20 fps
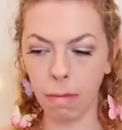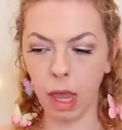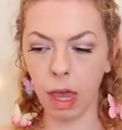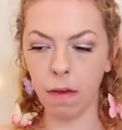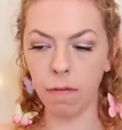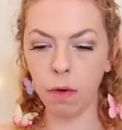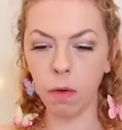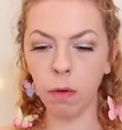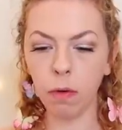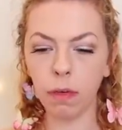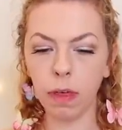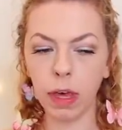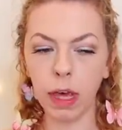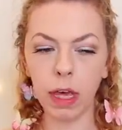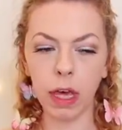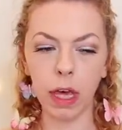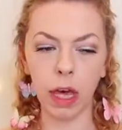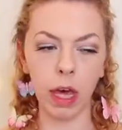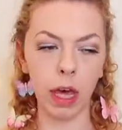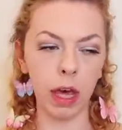If you're
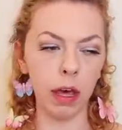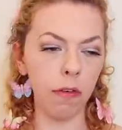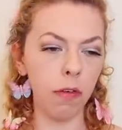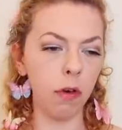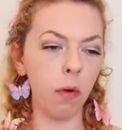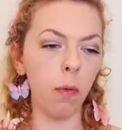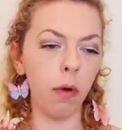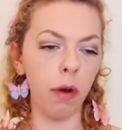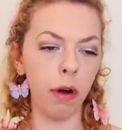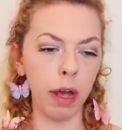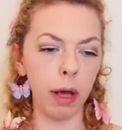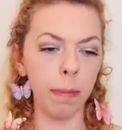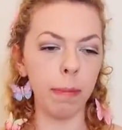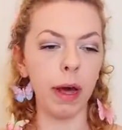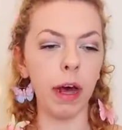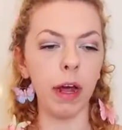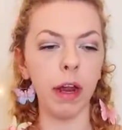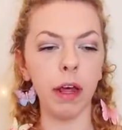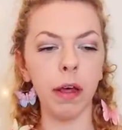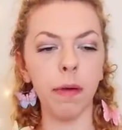thinking, if you're worrying
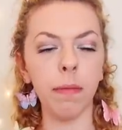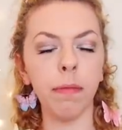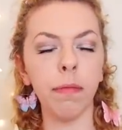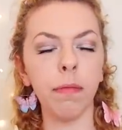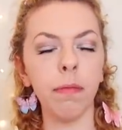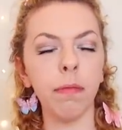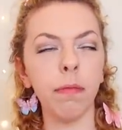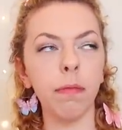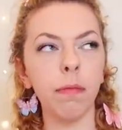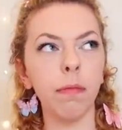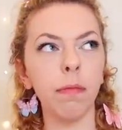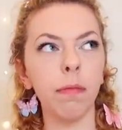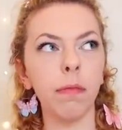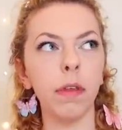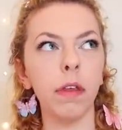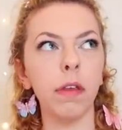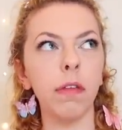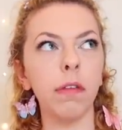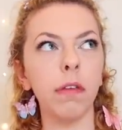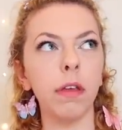about it,
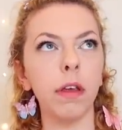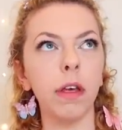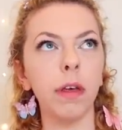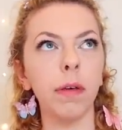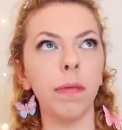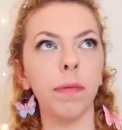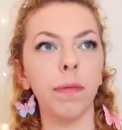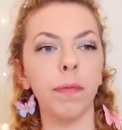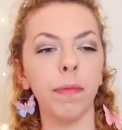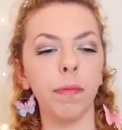let's see.